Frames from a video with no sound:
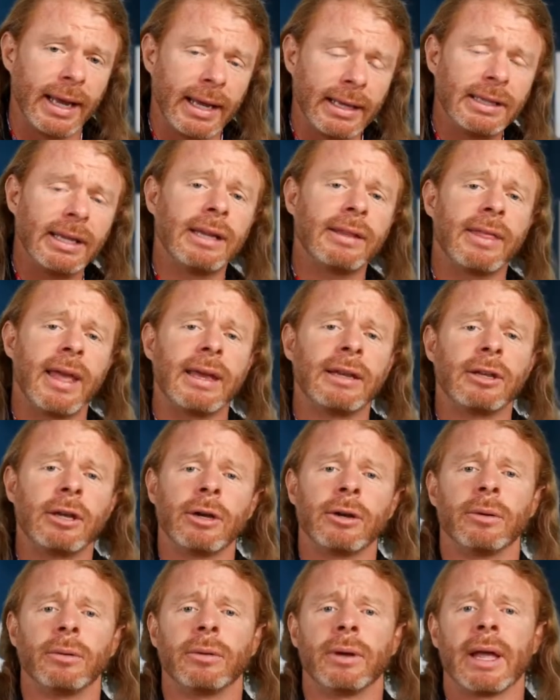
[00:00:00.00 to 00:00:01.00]
Indeed, they
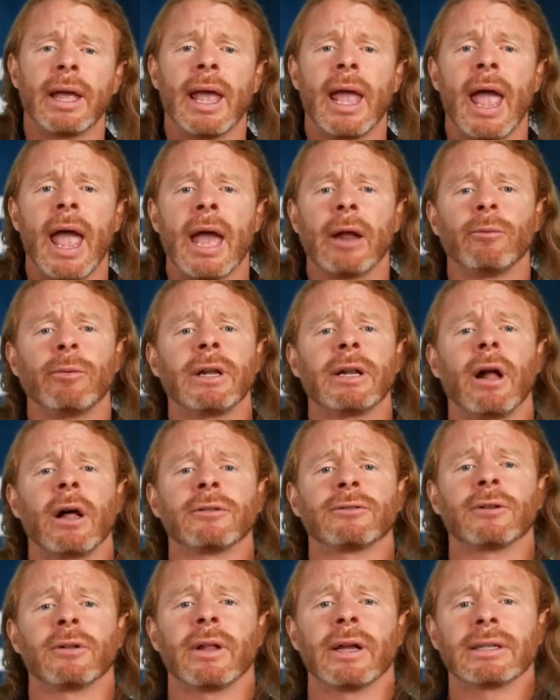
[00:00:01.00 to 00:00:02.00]
do. And we'd
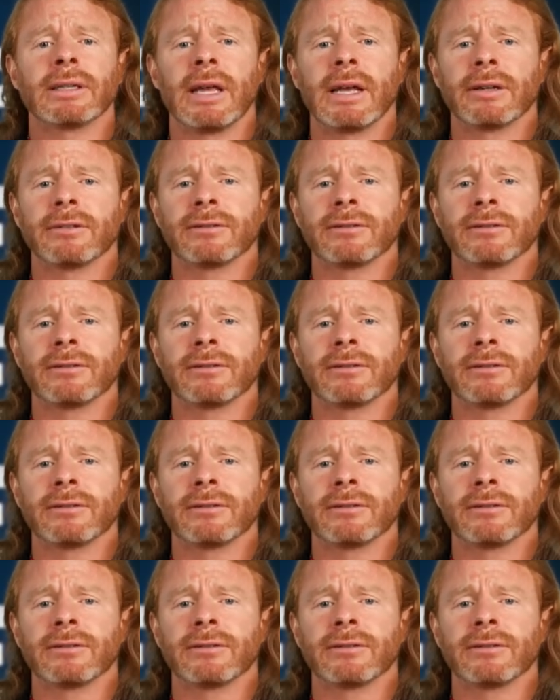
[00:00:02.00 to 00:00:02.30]
also like to